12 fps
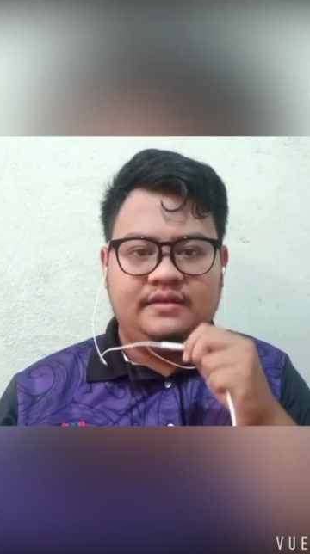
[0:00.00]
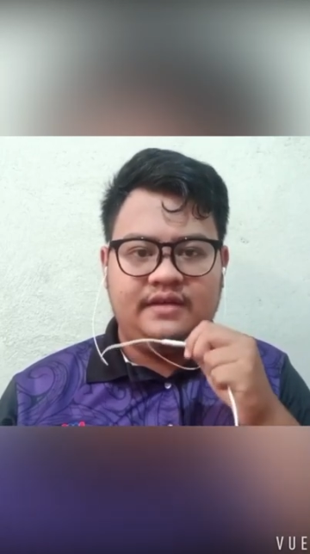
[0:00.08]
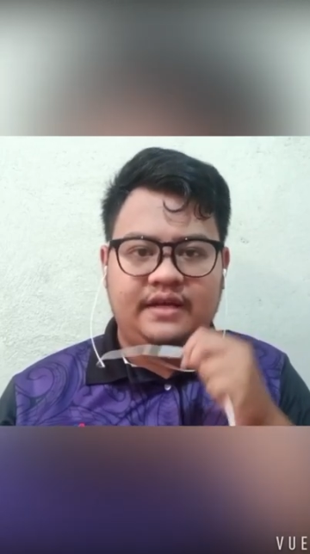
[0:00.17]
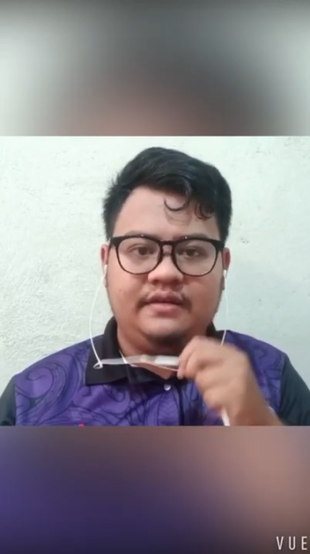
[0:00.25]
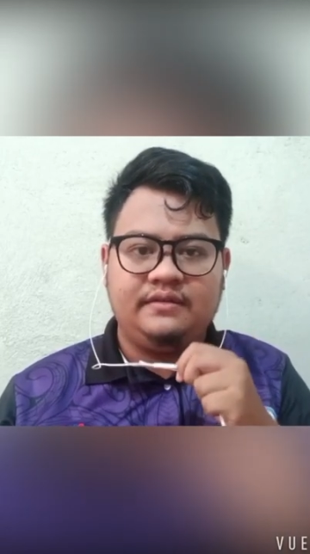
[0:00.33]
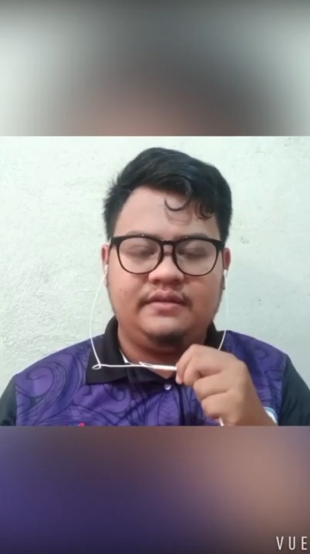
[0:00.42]

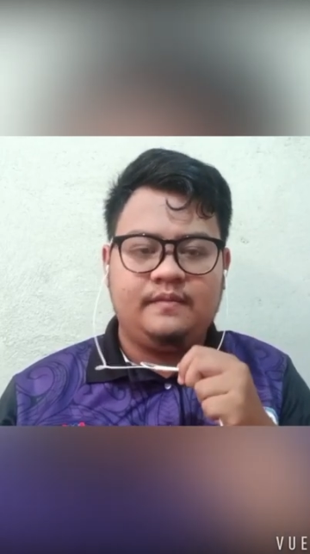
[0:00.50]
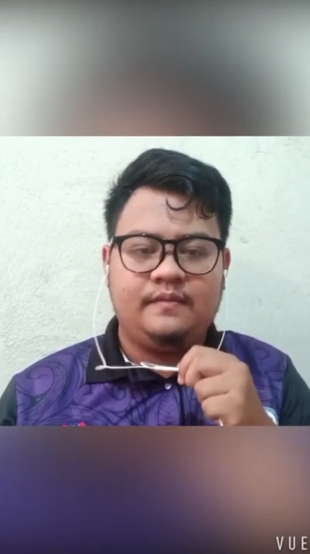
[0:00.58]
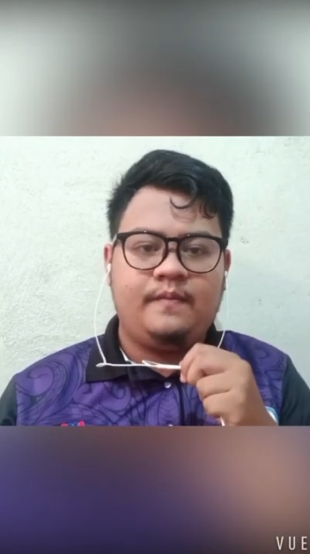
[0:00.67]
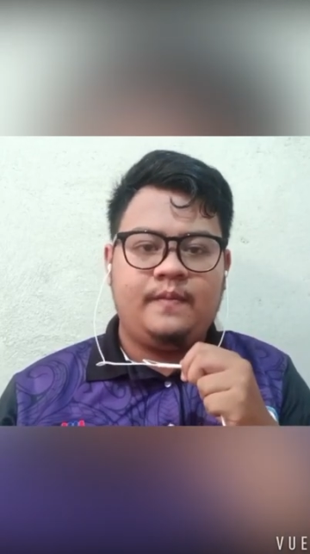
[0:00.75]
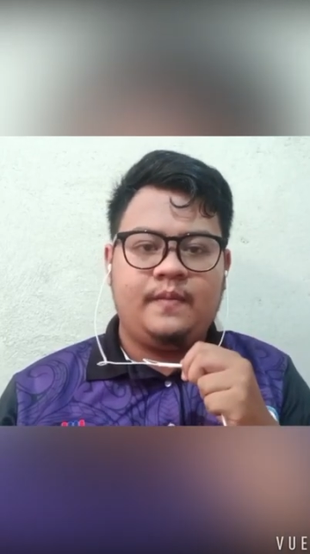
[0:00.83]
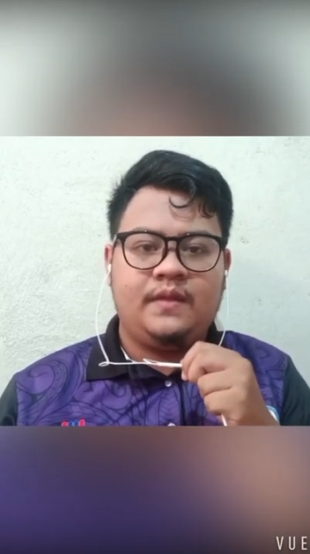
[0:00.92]
Next,
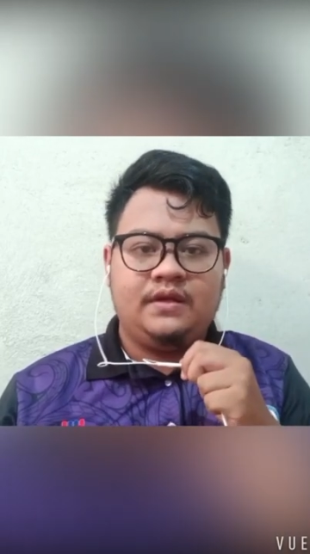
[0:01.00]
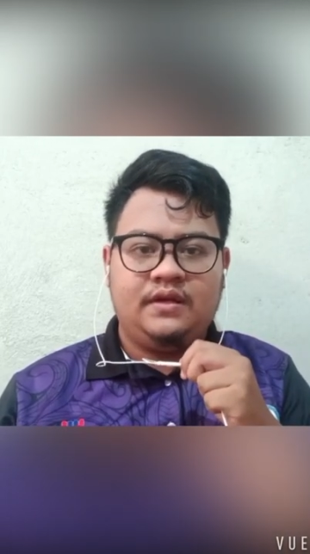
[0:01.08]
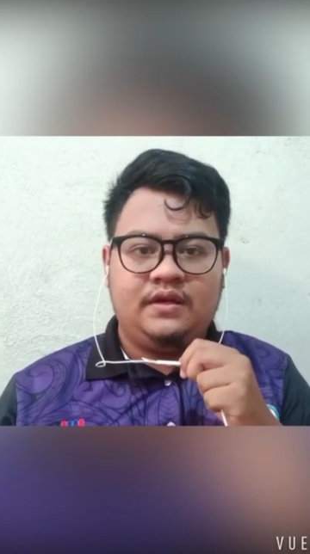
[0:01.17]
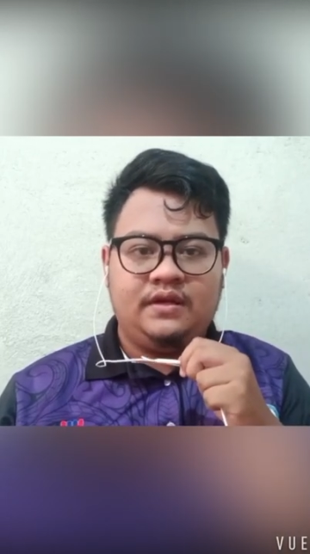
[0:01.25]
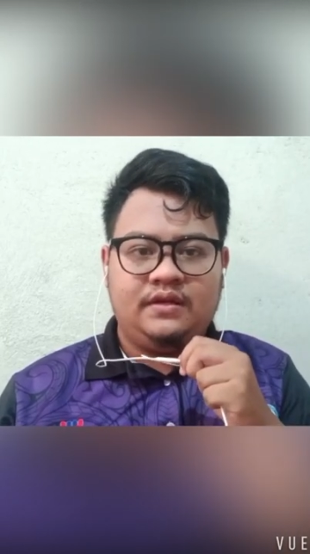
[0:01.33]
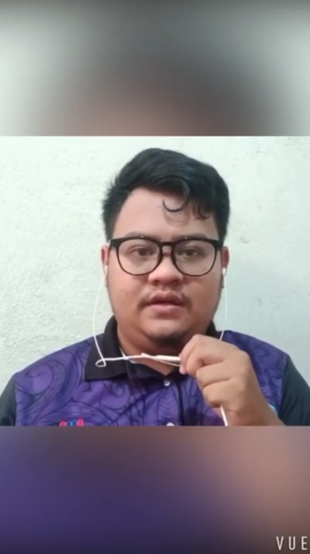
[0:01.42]

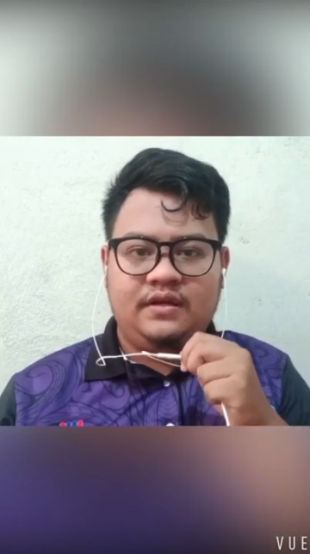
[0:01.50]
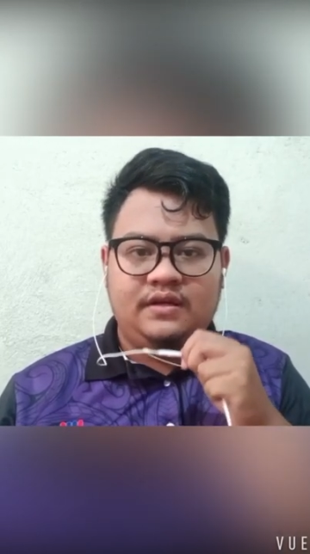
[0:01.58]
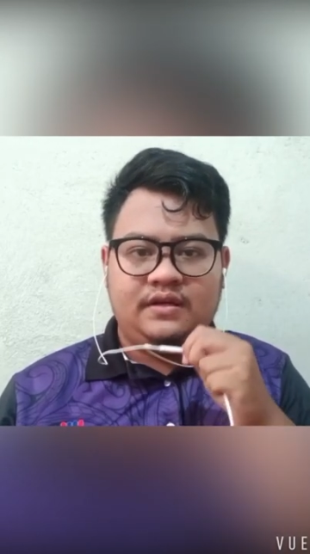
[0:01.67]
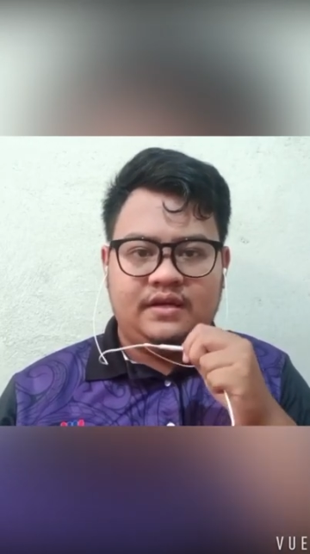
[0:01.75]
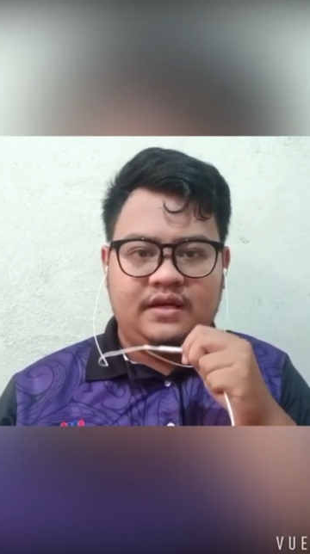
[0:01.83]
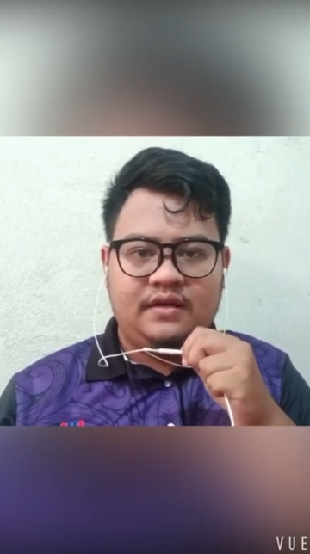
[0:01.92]

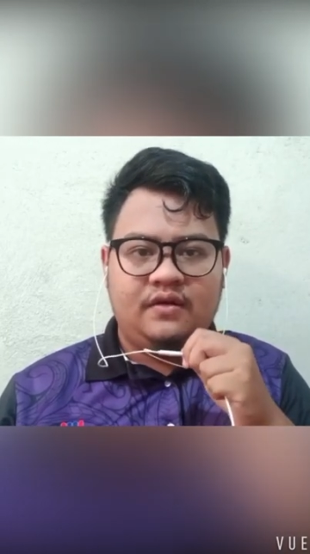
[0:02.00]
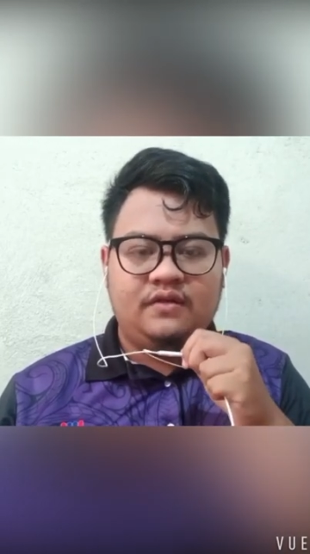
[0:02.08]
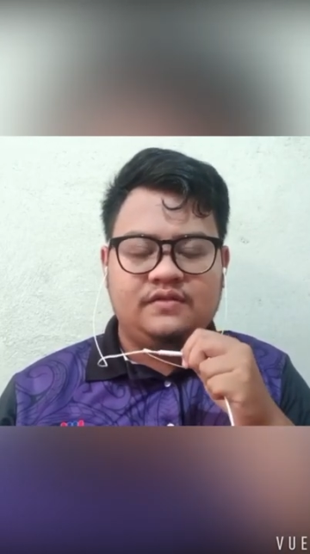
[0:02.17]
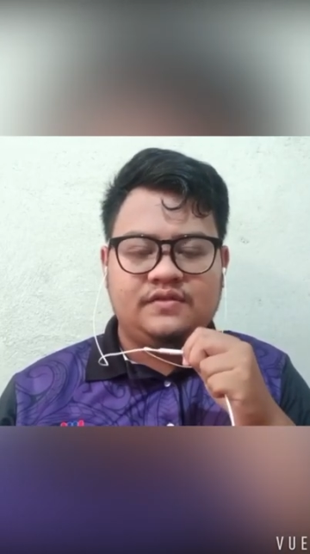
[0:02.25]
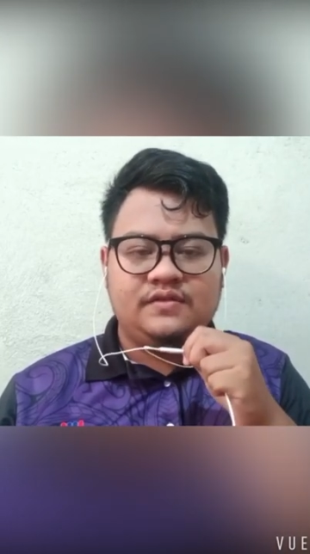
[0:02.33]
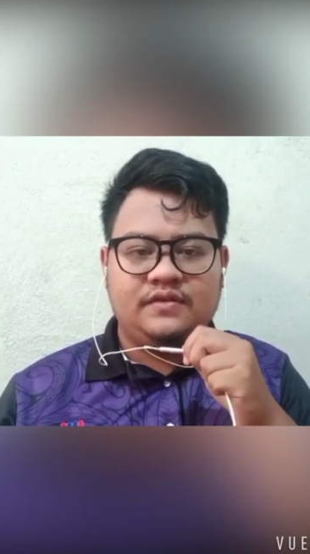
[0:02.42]
they can
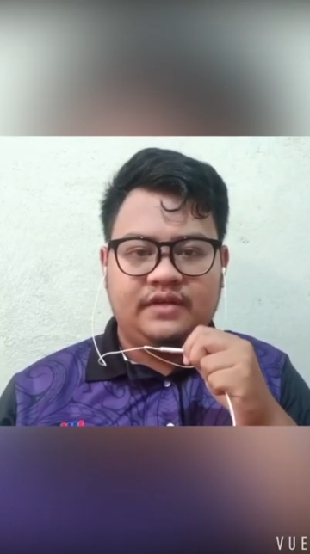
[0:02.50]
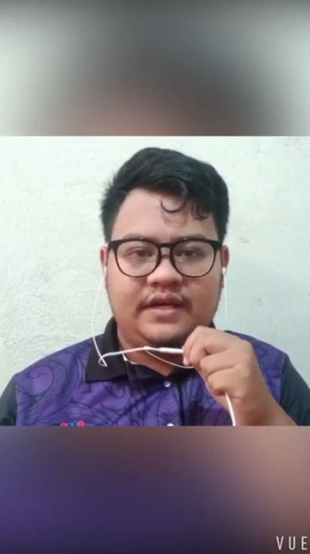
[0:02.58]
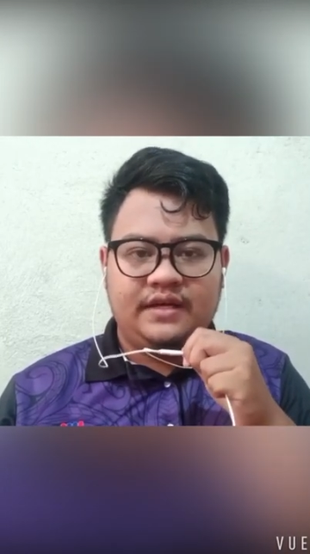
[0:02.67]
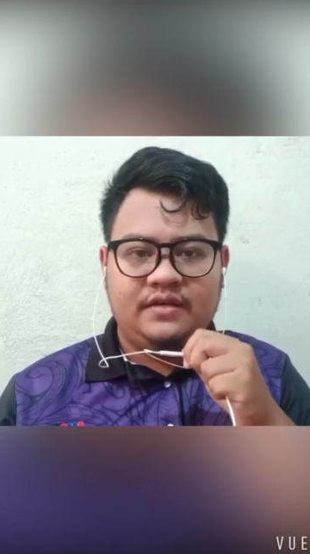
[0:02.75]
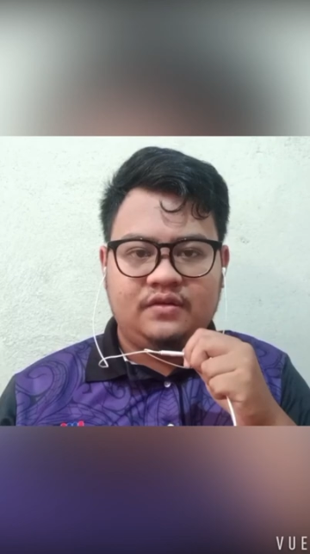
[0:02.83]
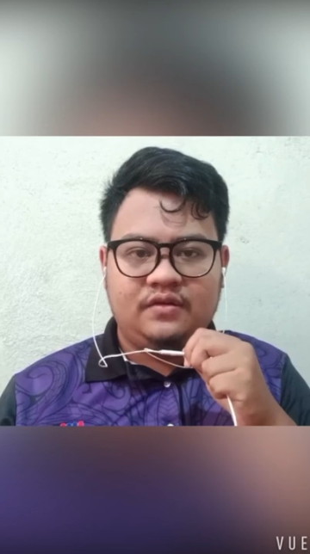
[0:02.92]
also
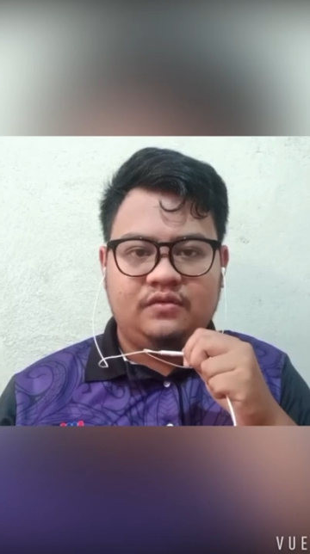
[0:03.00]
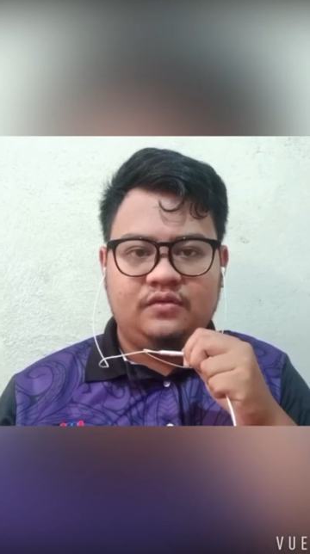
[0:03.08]
get